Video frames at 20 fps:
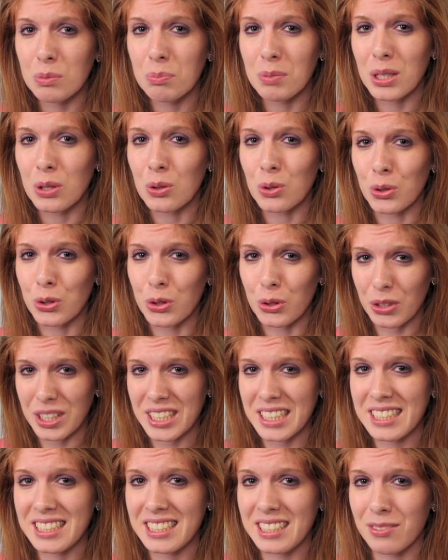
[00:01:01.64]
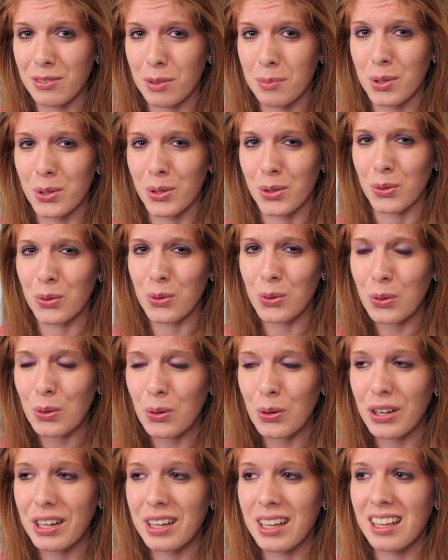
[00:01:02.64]
would be all greasy from all the
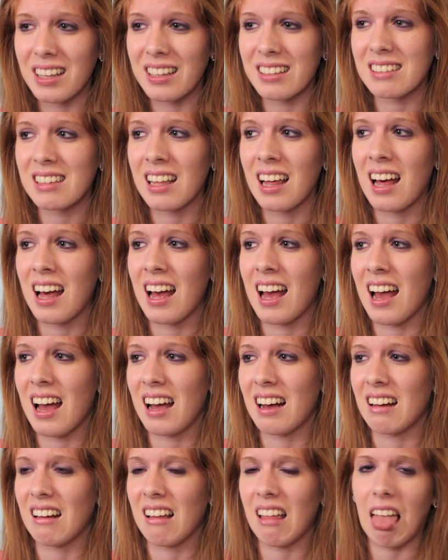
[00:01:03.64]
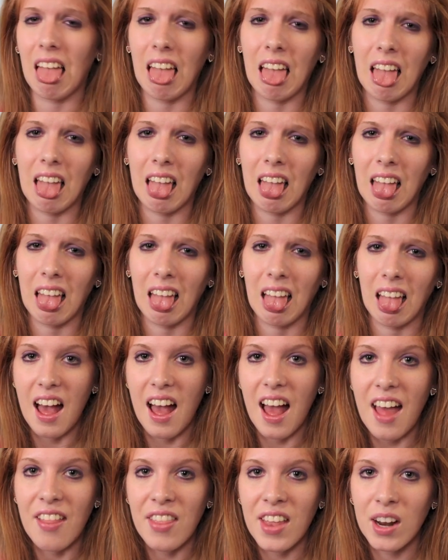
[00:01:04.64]
oil uh
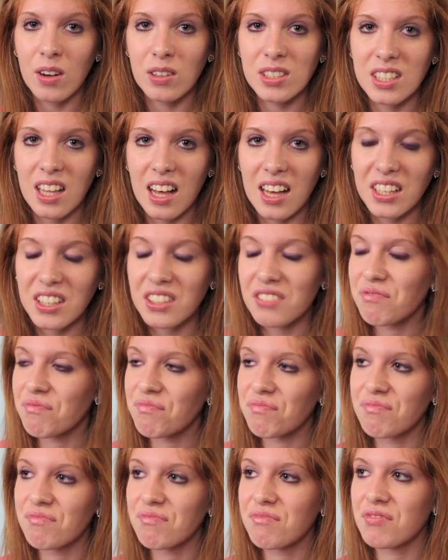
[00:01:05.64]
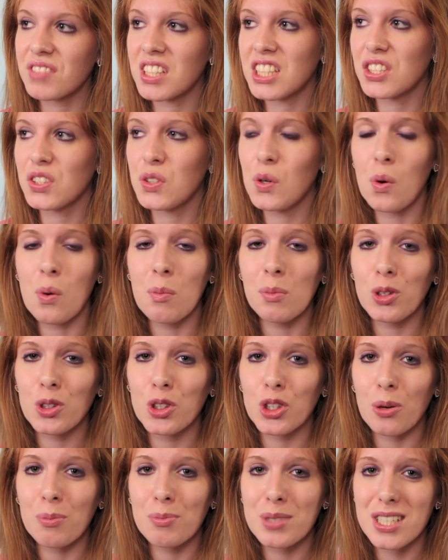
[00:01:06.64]
and then I was like this normal
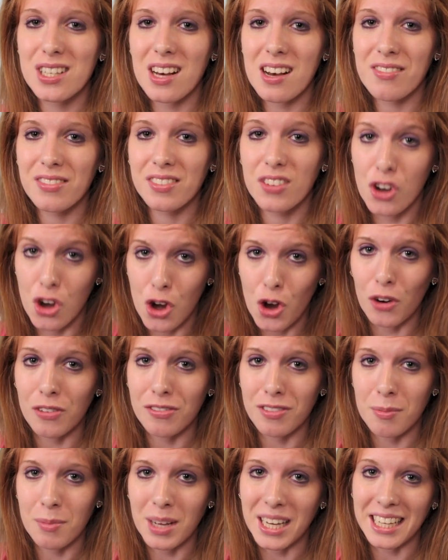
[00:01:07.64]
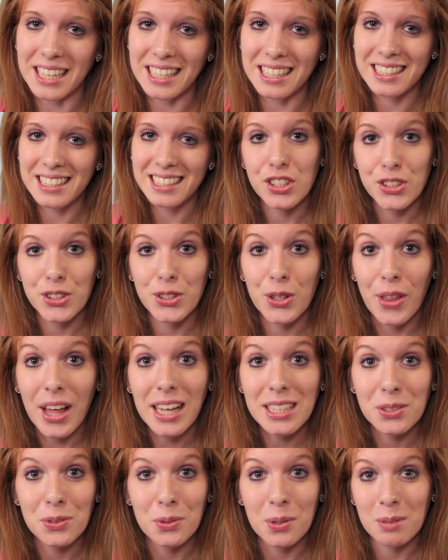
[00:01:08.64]
job stuff not for me so
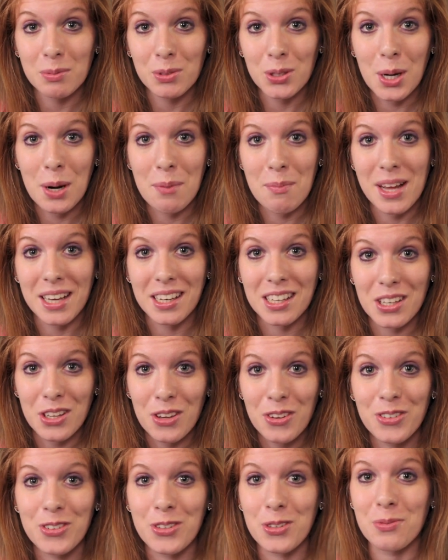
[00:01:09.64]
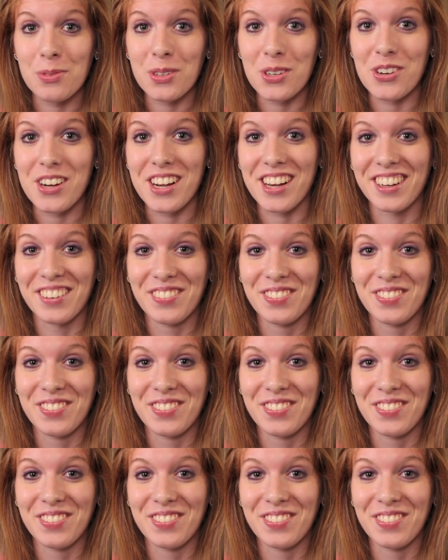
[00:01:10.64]
that's why I'm trying to make a YouTube career